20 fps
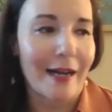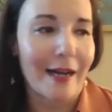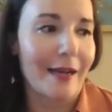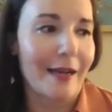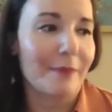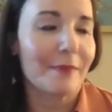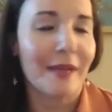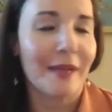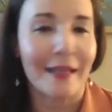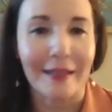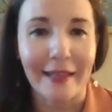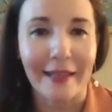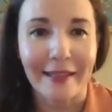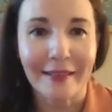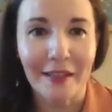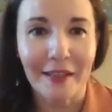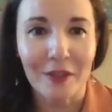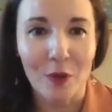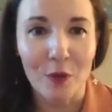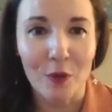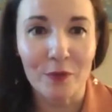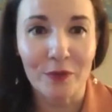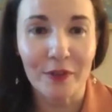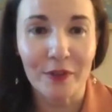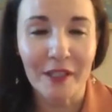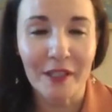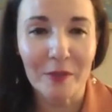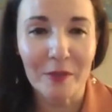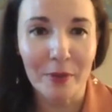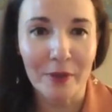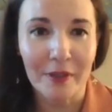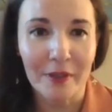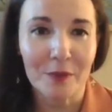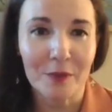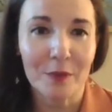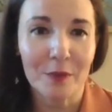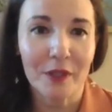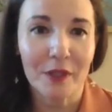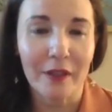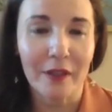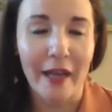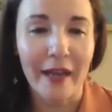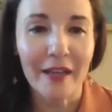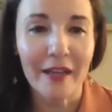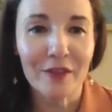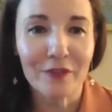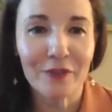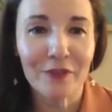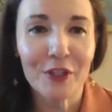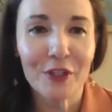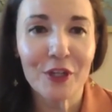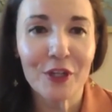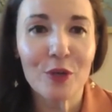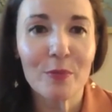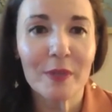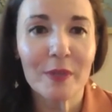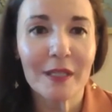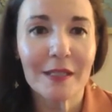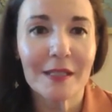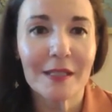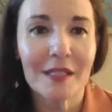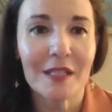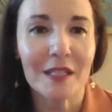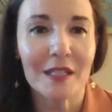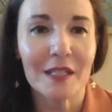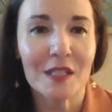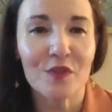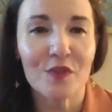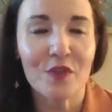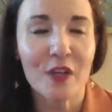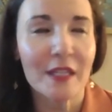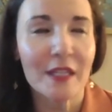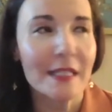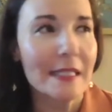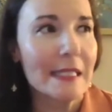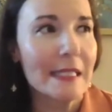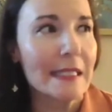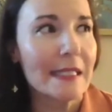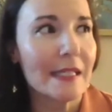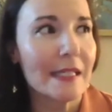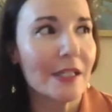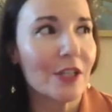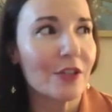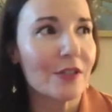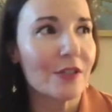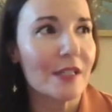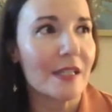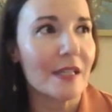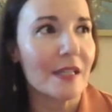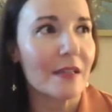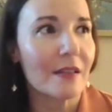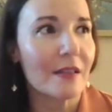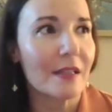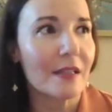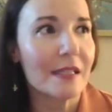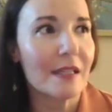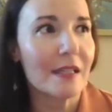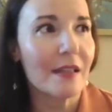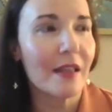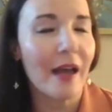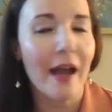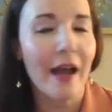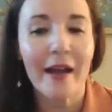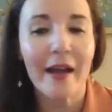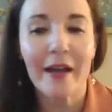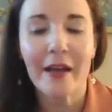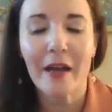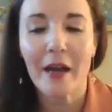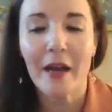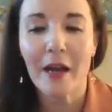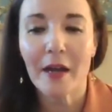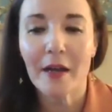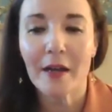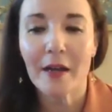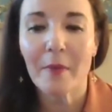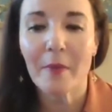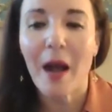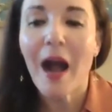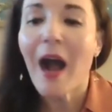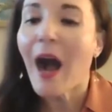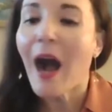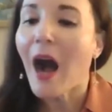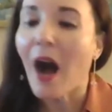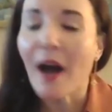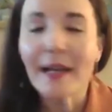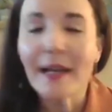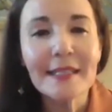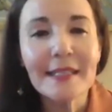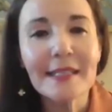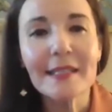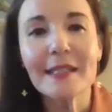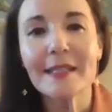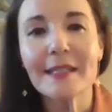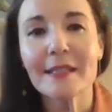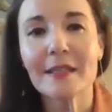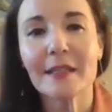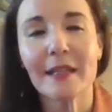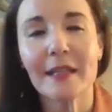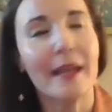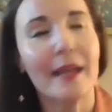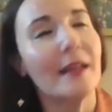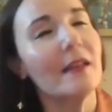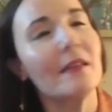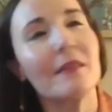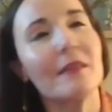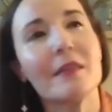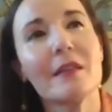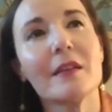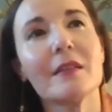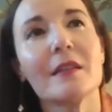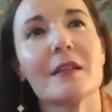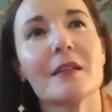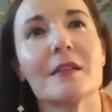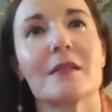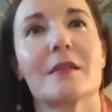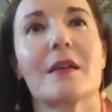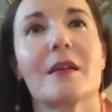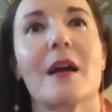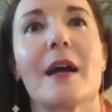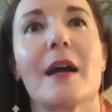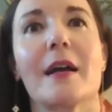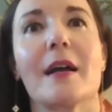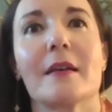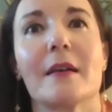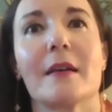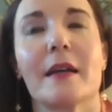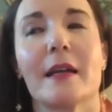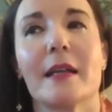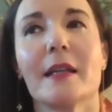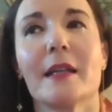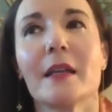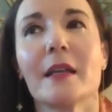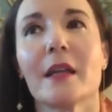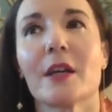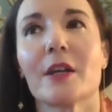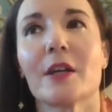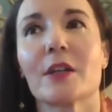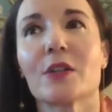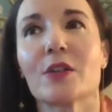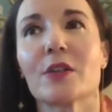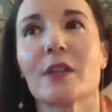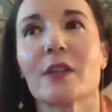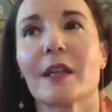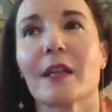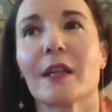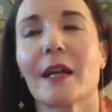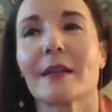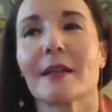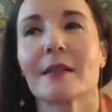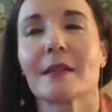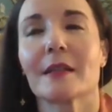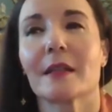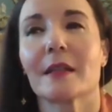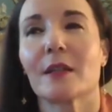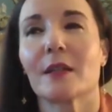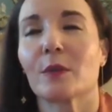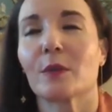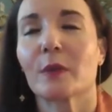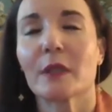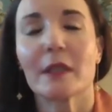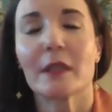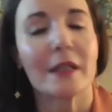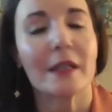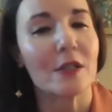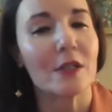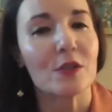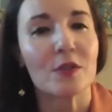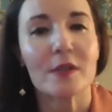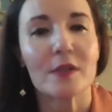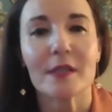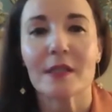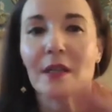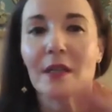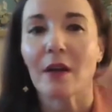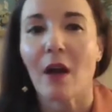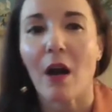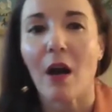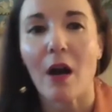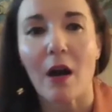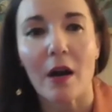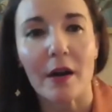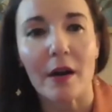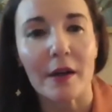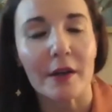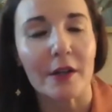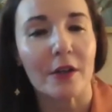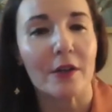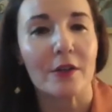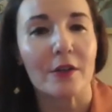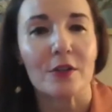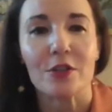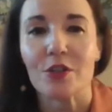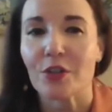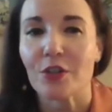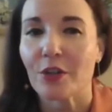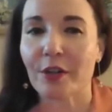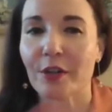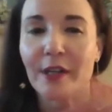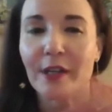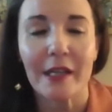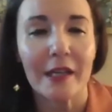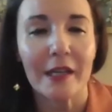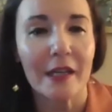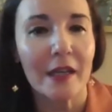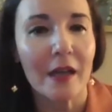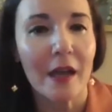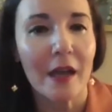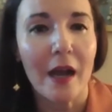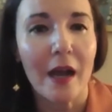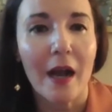I'm not like that hopefully in real life, but it's fun to dig your teeth into that. Honestly, it's like anything that's got any character that has like a really interesting arc or journey.